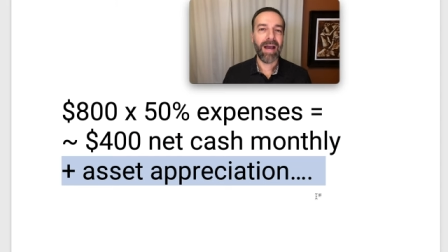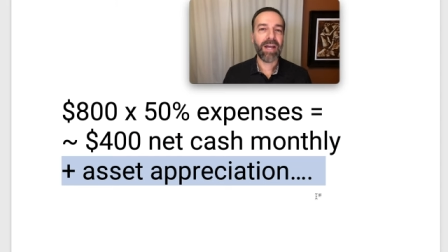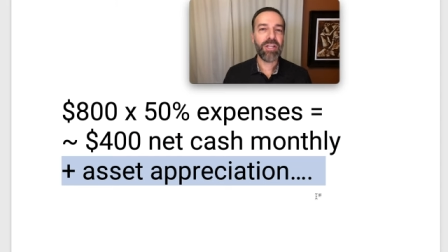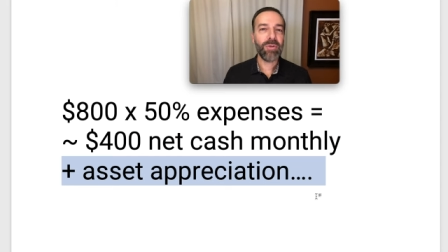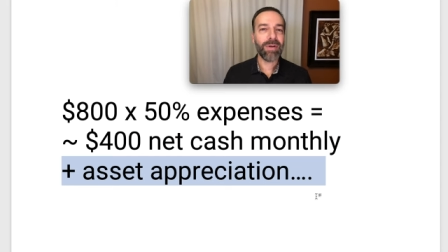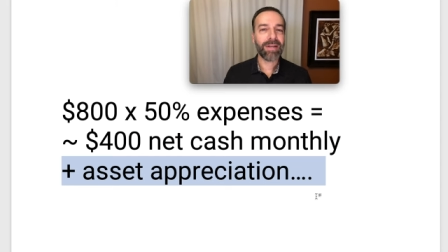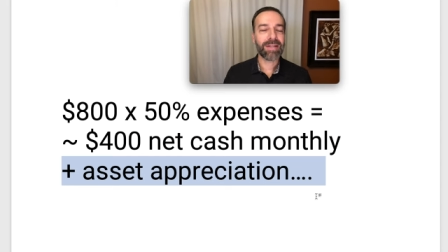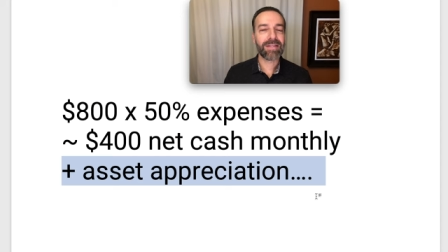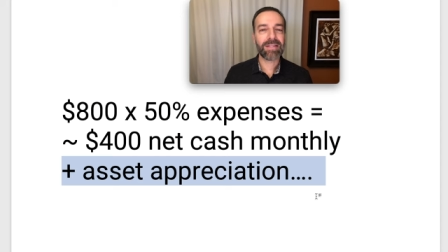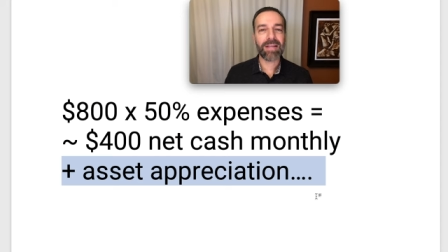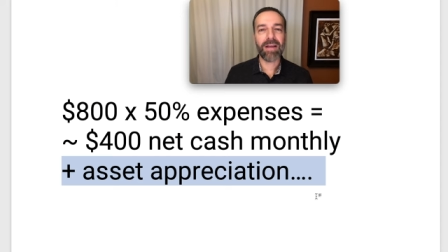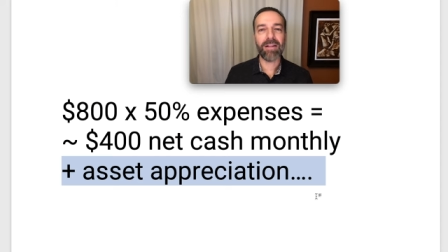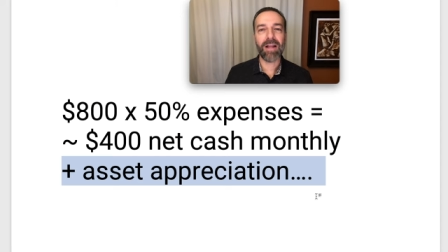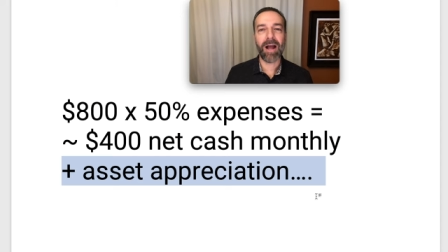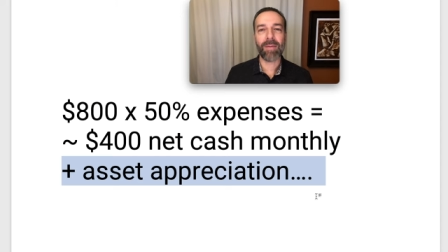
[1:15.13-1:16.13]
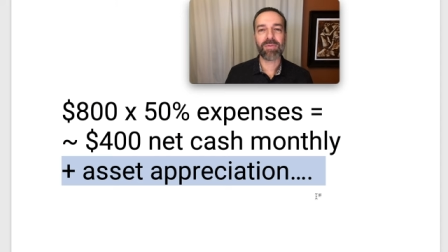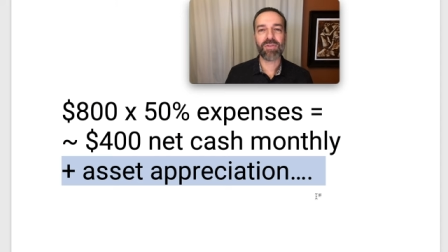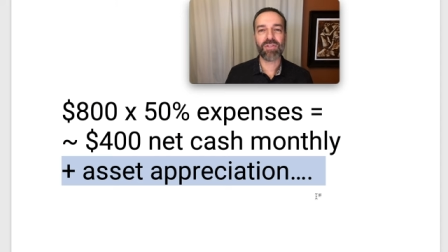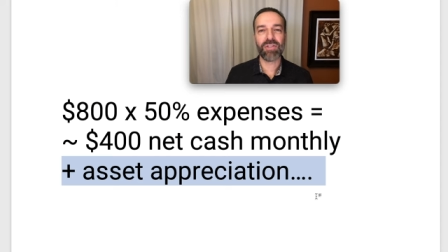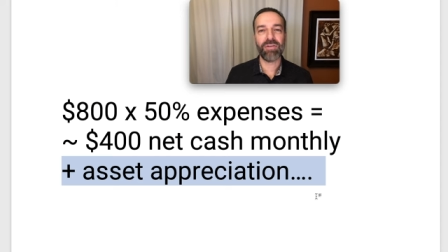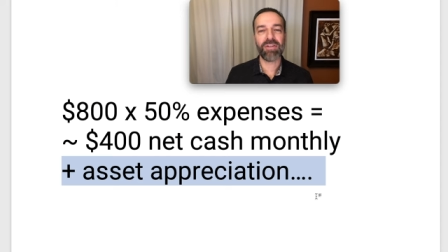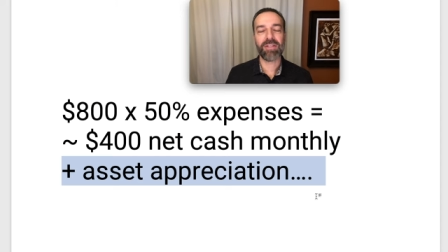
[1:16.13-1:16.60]
I knew I could sell
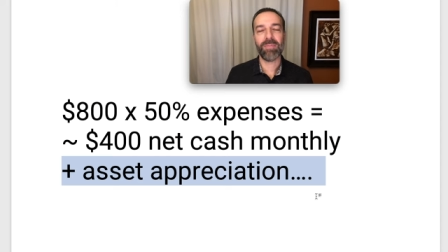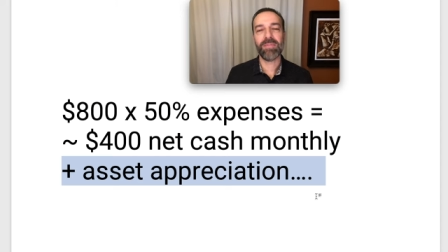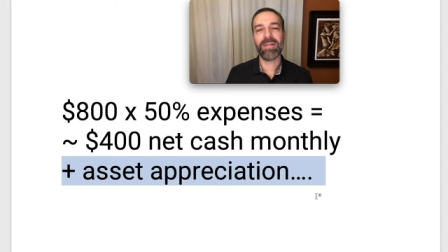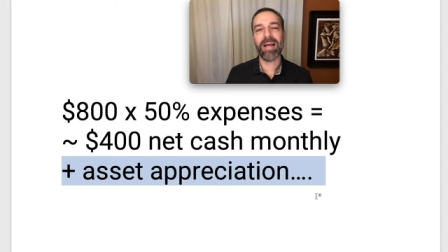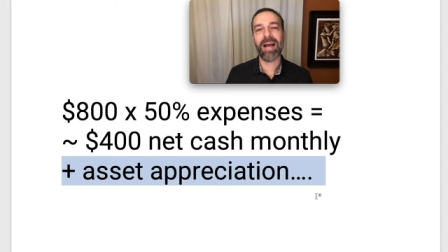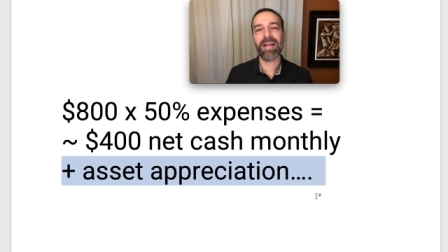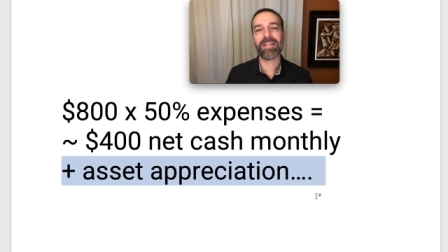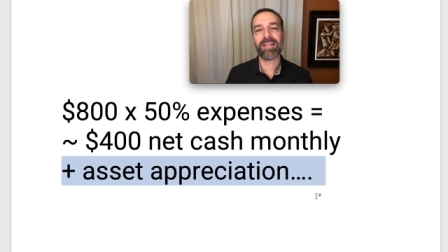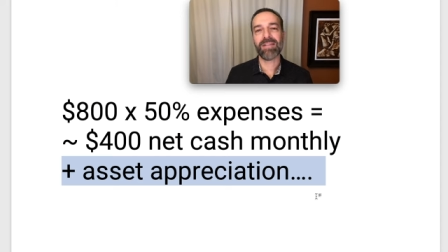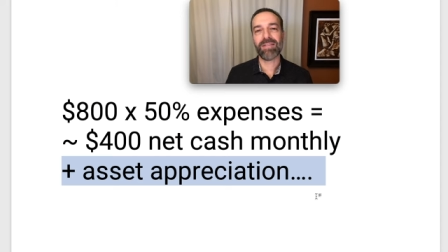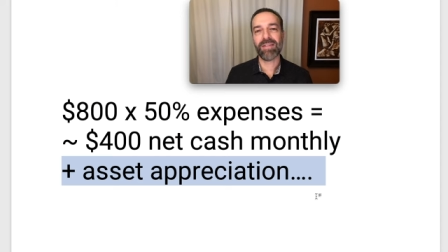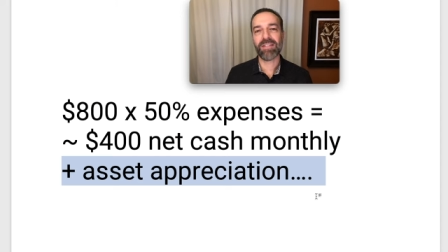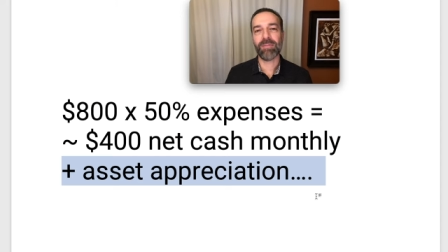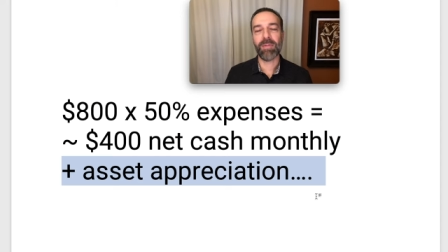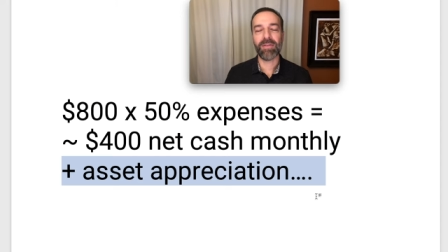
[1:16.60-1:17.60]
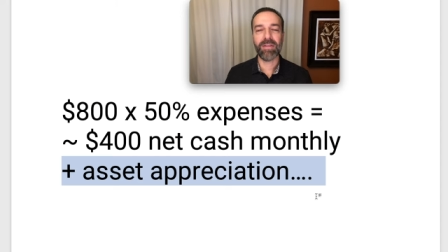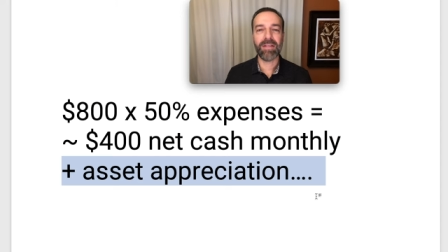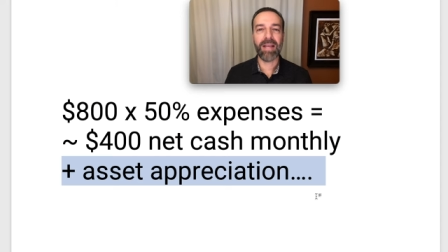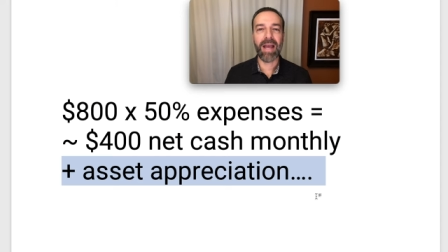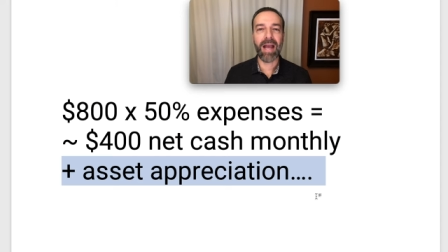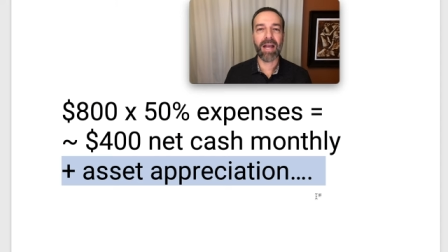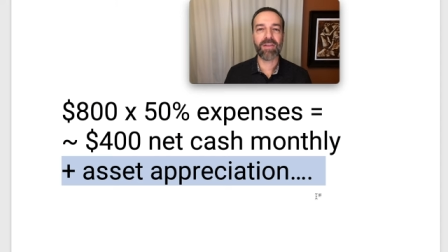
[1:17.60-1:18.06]
options to generate some nice, consistent monthly
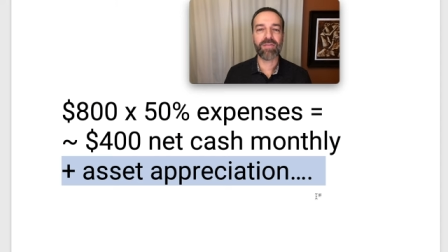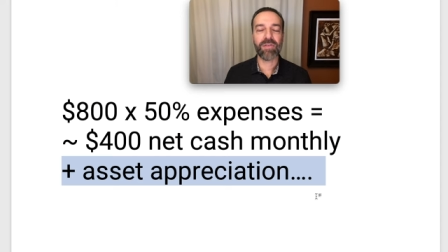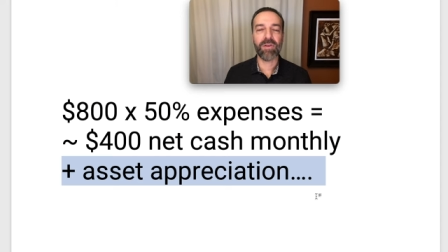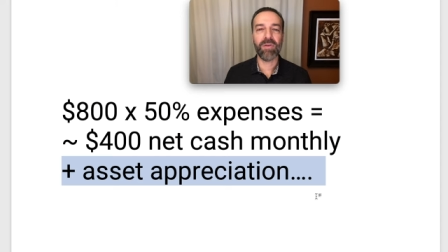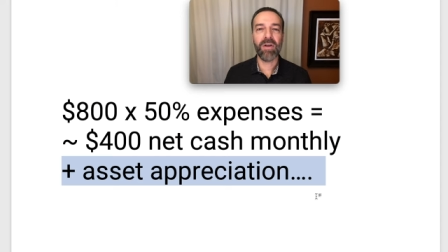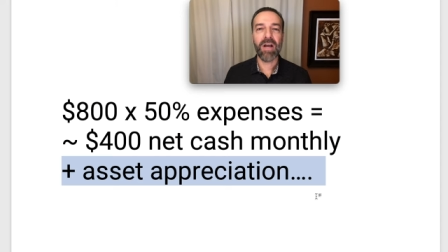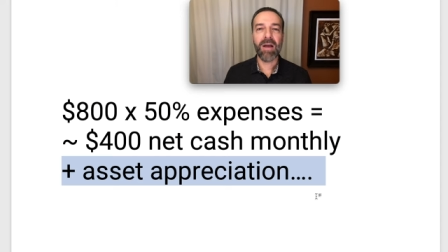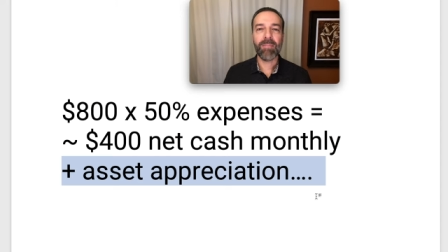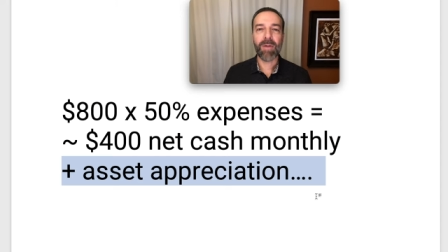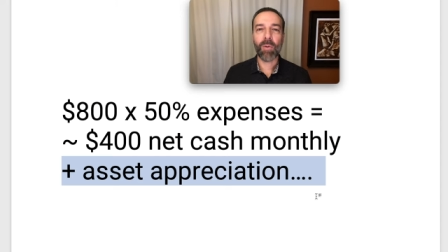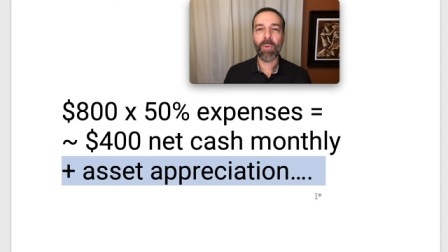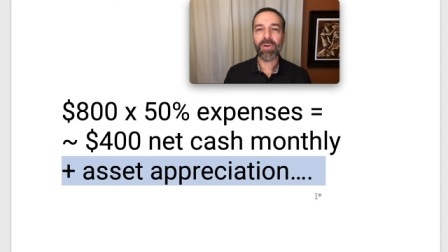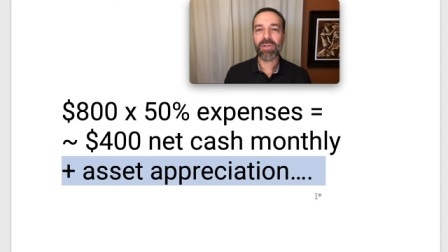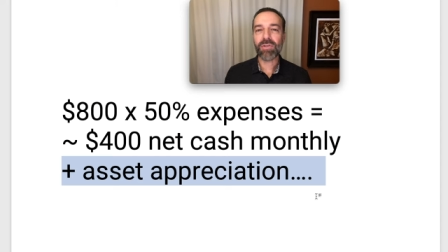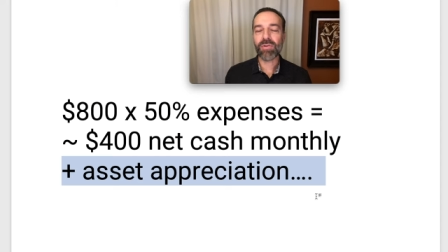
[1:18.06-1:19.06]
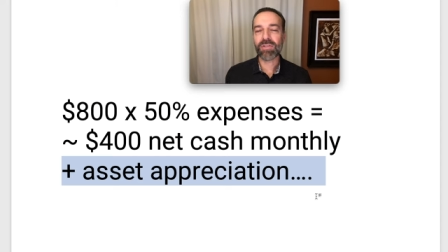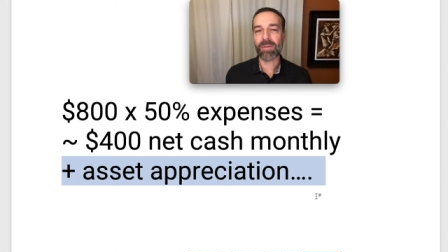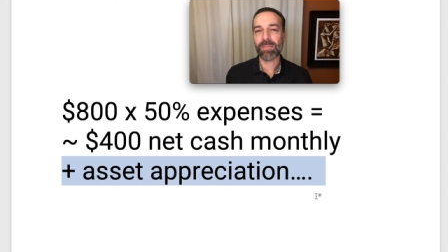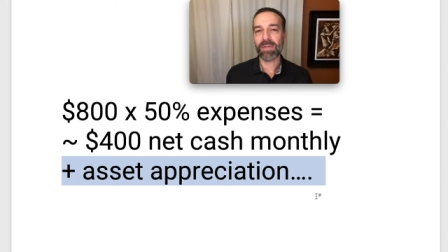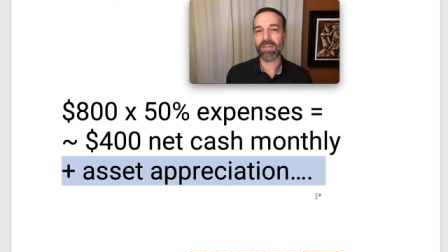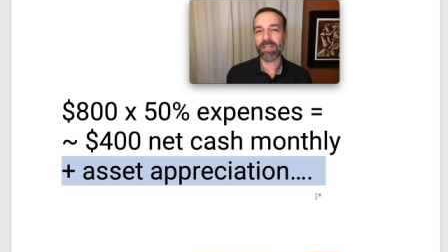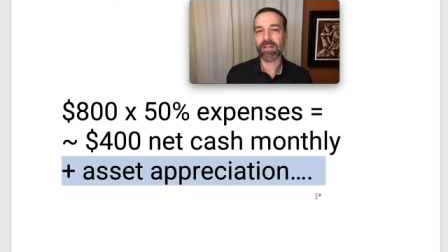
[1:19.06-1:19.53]
cash flow, but I wanted to do
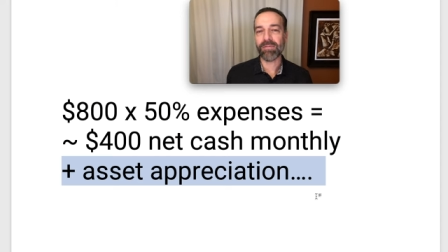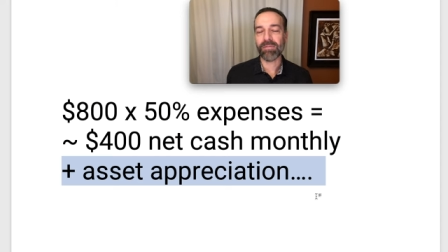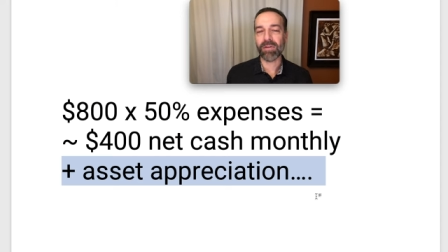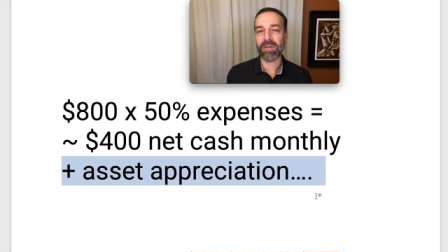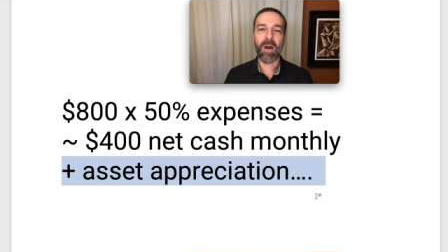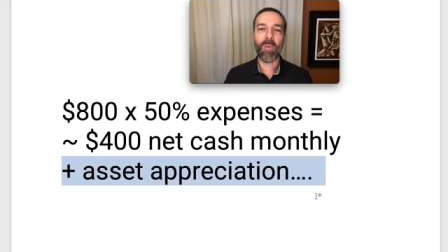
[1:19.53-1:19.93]
something different.